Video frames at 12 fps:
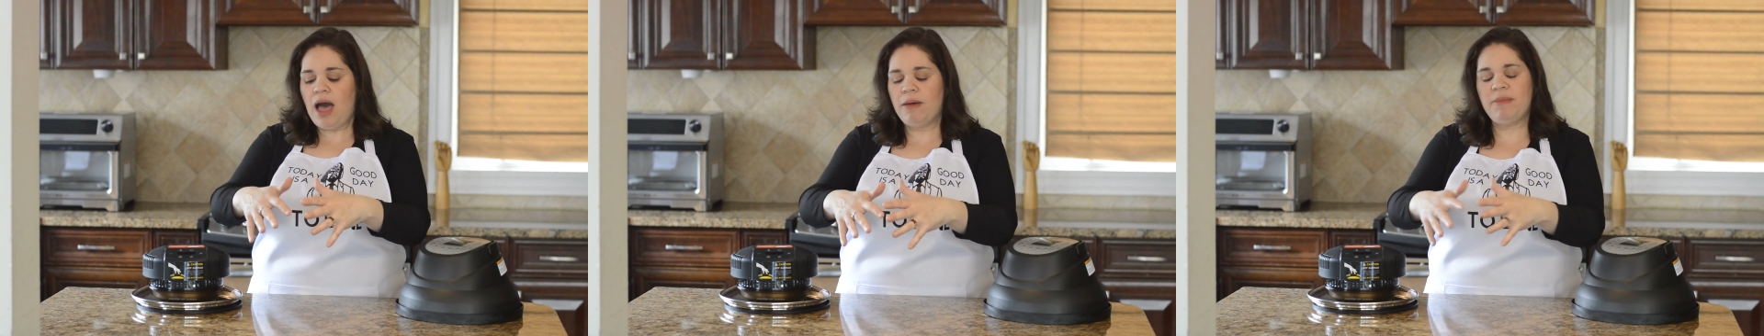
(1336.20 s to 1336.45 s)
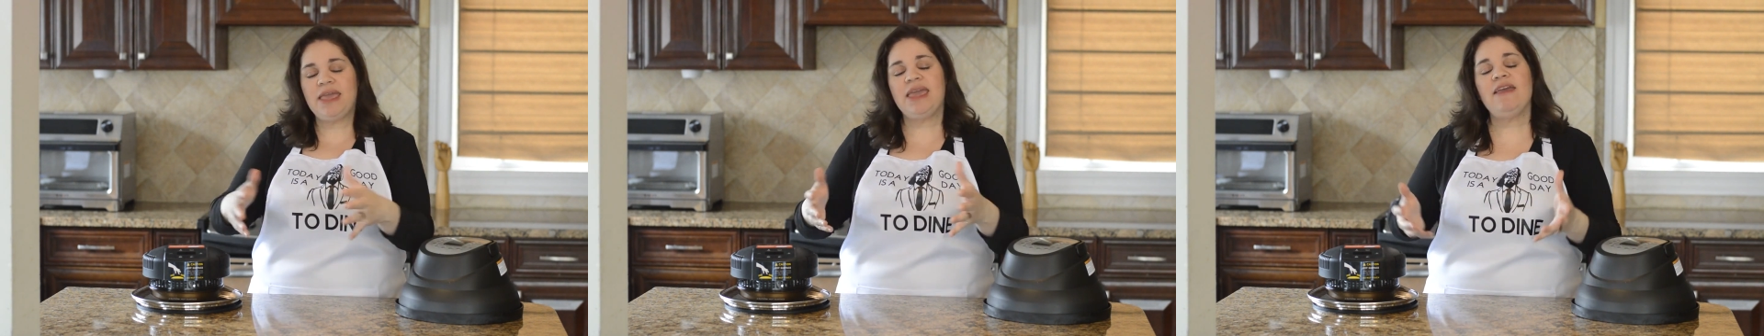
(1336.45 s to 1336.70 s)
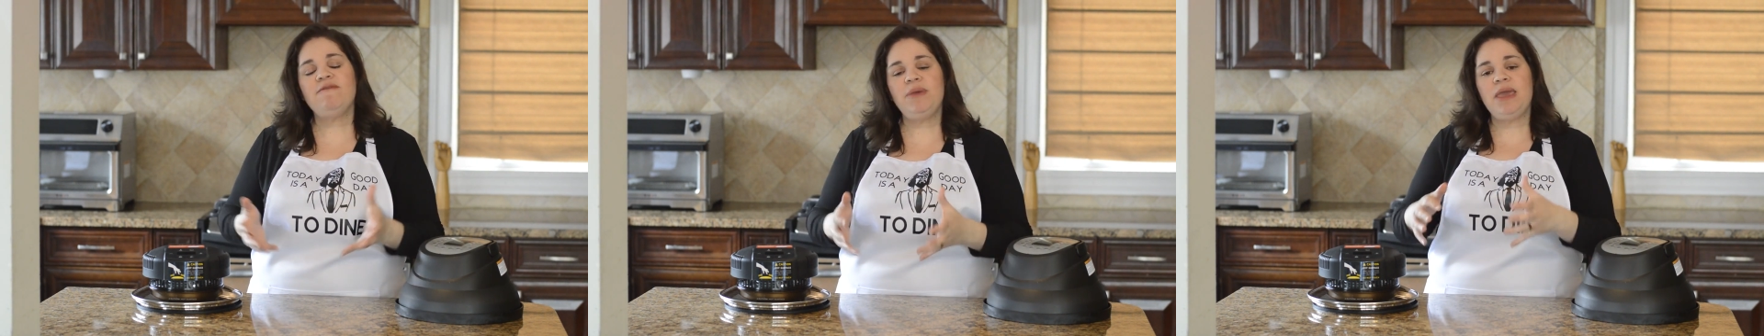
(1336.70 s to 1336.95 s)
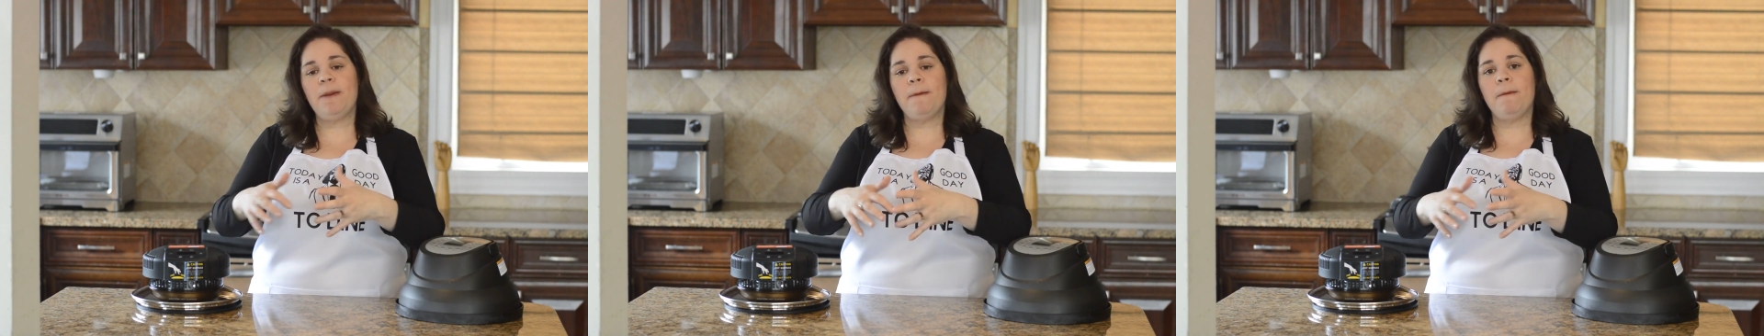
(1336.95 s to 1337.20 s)
It gave
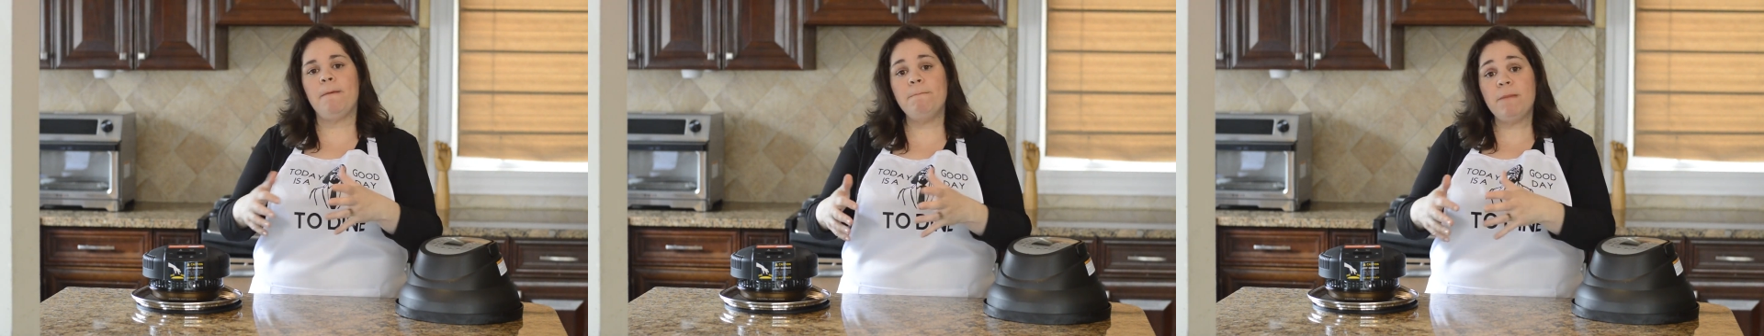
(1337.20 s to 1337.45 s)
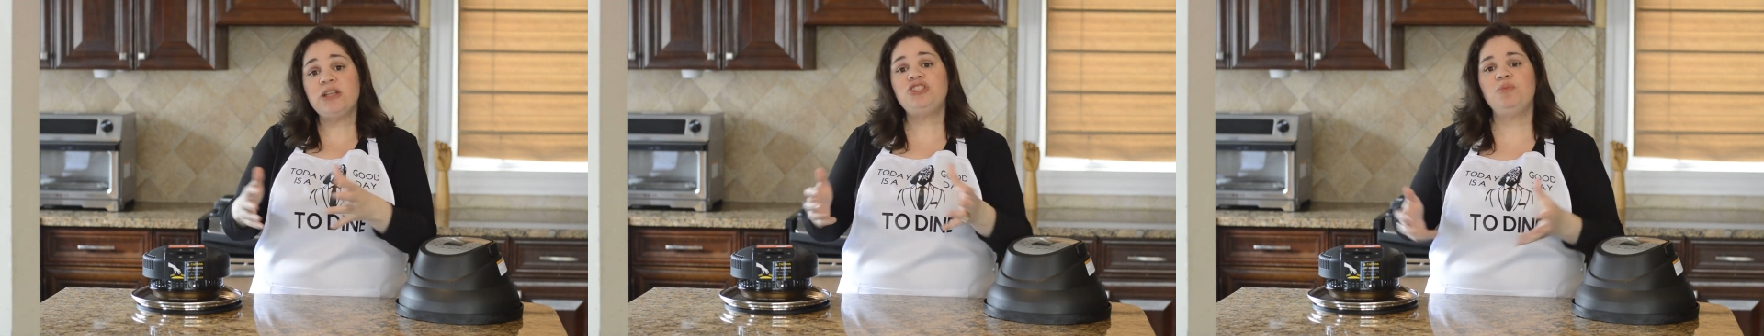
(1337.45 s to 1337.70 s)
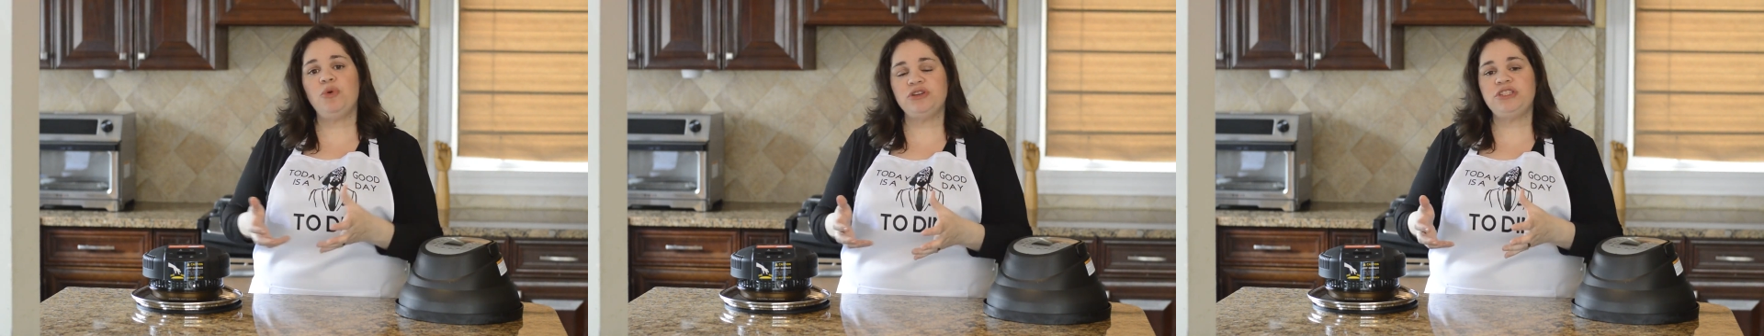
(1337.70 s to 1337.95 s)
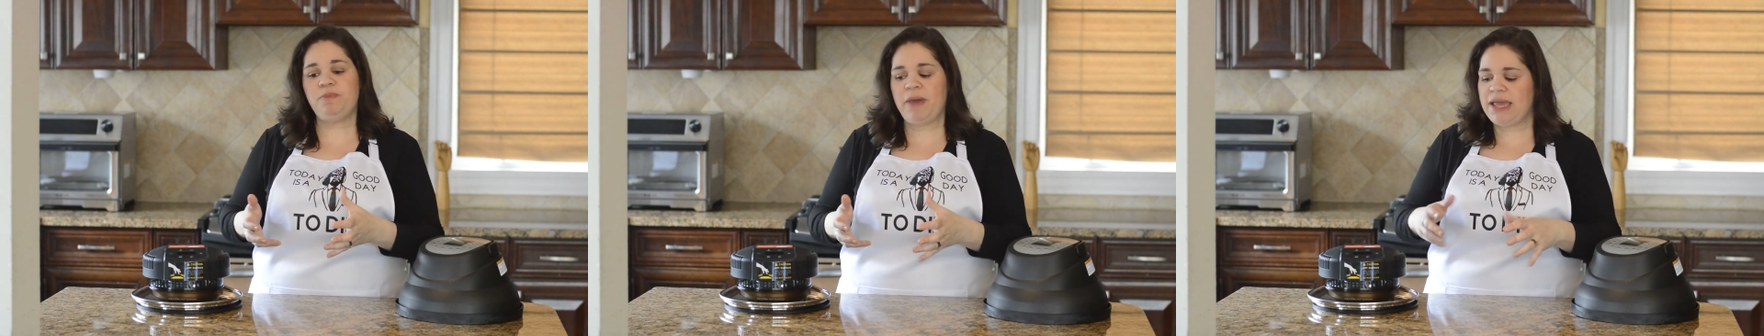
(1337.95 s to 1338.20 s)
me much more
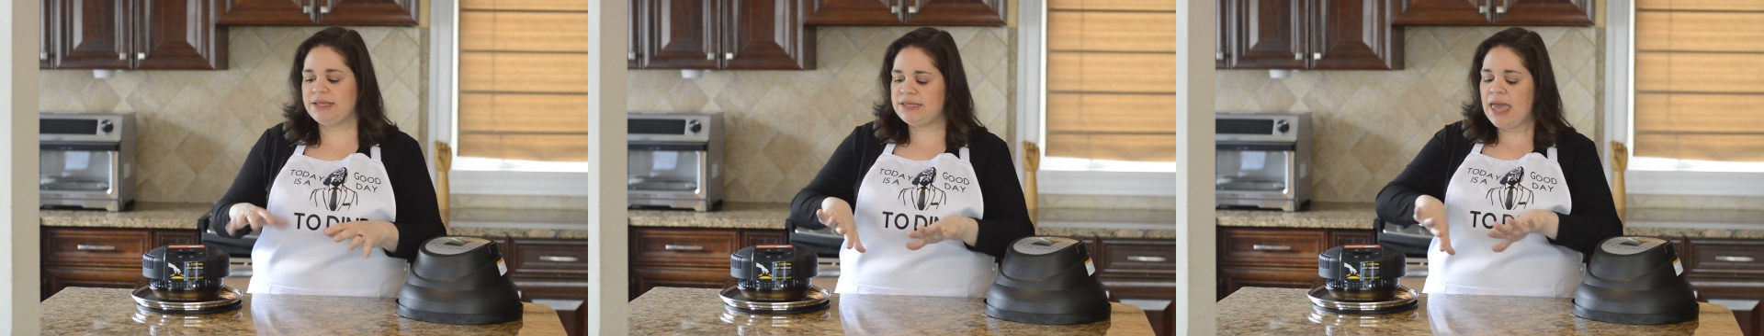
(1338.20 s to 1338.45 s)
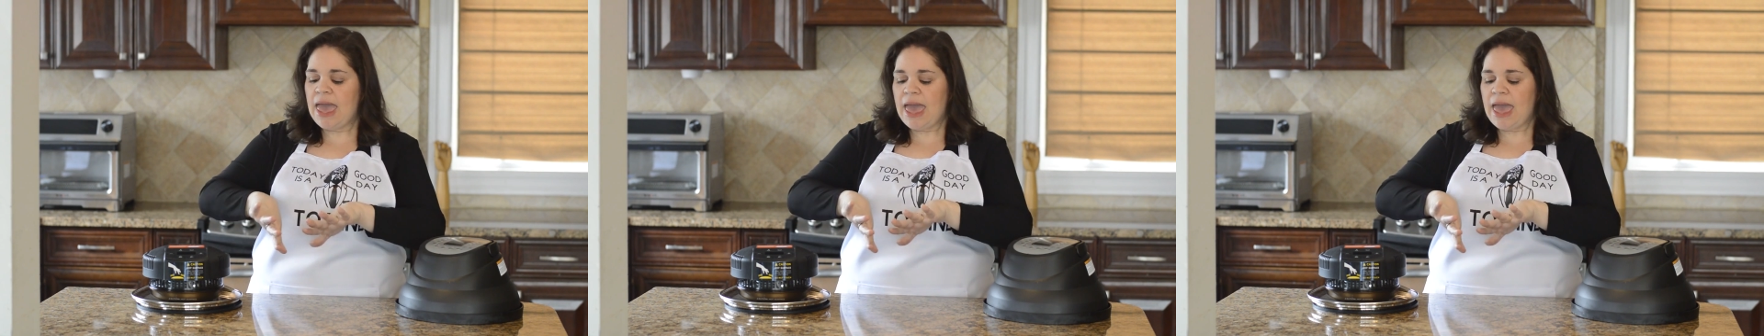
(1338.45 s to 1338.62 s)
space,